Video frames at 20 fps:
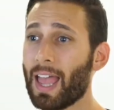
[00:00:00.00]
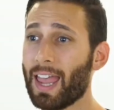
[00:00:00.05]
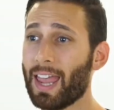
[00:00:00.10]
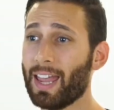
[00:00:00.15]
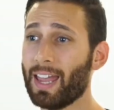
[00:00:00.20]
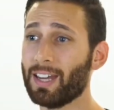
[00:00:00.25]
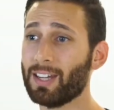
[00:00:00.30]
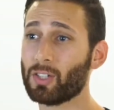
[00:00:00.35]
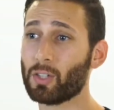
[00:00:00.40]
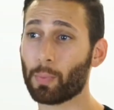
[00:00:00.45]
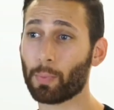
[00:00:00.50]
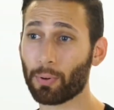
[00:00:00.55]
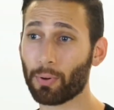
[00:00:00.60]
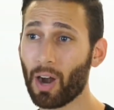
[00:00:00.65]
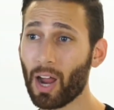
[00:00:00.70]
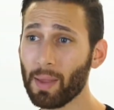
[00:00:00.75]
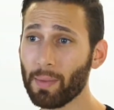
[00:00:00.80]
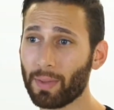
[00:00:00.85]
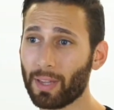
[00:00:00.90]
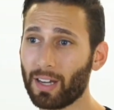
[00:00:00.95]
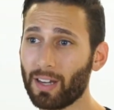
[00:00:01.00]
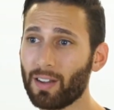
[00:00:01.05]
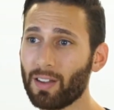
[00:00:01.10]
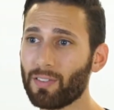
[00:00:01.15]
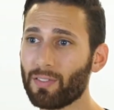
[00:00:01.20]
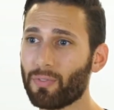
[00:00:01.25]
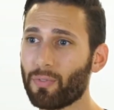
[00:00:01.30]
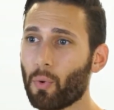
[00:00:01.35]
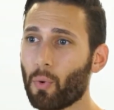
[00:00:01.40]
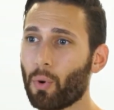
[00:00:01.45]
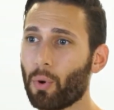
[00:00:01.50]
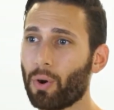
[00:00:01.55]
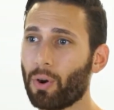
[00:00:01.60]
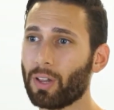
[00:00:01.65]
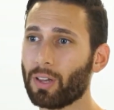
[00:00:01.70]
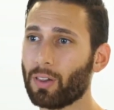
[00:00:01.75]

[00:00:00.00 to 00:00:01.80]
and to prime it for